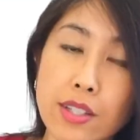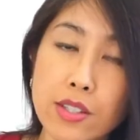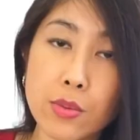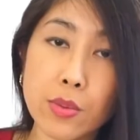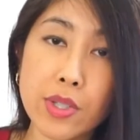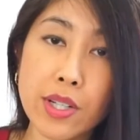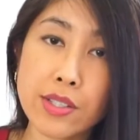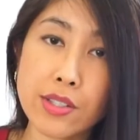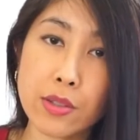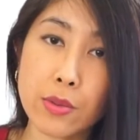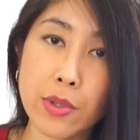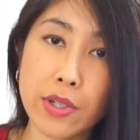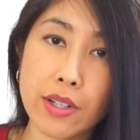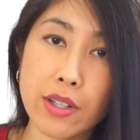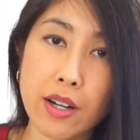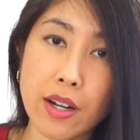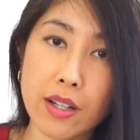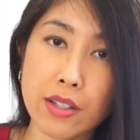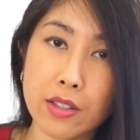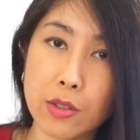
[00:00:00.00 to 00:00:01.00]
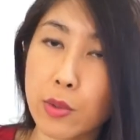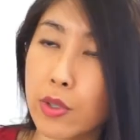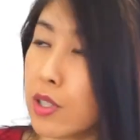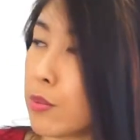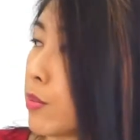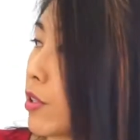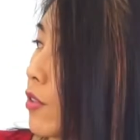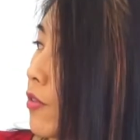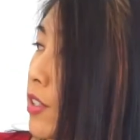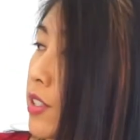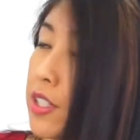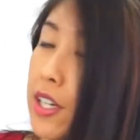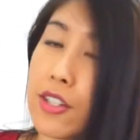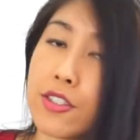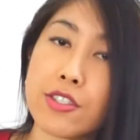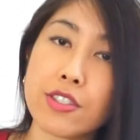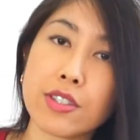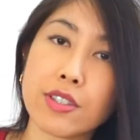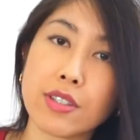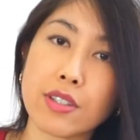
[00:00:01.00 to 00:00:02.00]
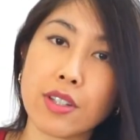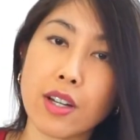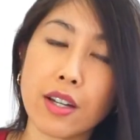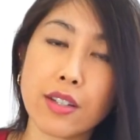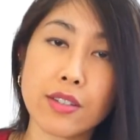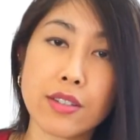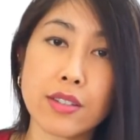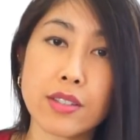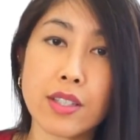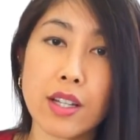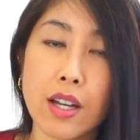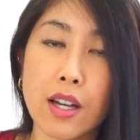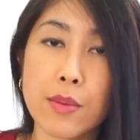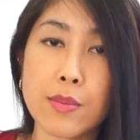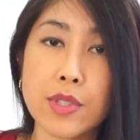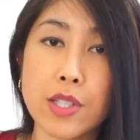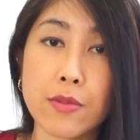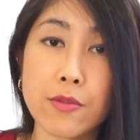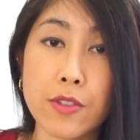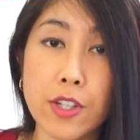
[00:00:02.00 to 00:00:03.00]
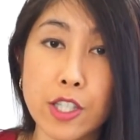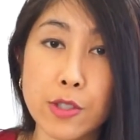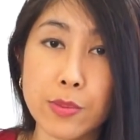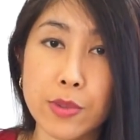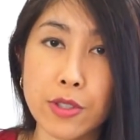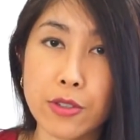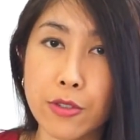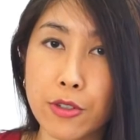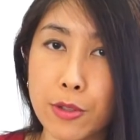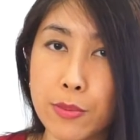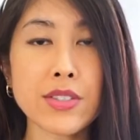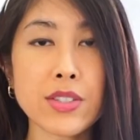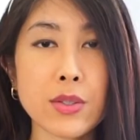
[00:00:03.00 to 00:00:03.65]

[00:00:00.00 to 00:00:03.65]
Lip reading: This one has already gotten quite a bit of attention on some Facebook groups,